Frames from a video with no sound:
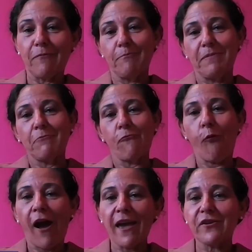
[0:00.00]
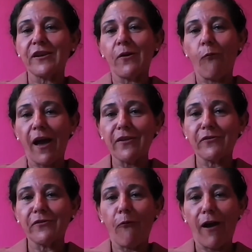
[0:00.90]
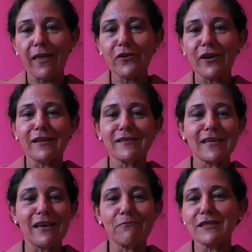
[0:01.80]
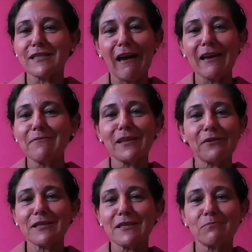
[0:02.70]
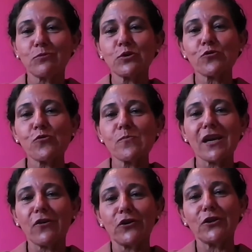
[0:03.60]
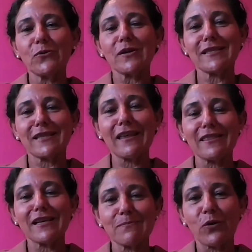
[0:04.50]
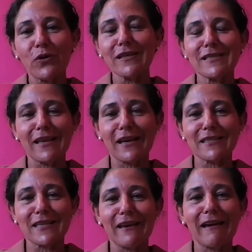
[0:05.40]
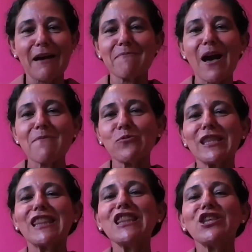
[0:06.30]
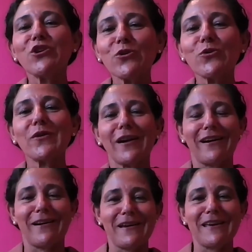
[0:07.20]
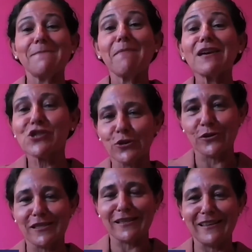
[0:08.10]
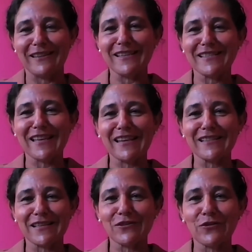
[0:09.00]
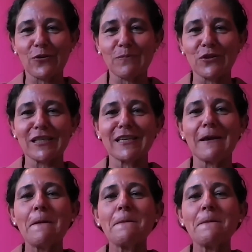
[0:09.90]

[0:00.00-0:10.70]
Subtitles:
being wider and wider and wider, and every time there is a mushrooming or new standards bodies that come up with new inventions in the standardization community.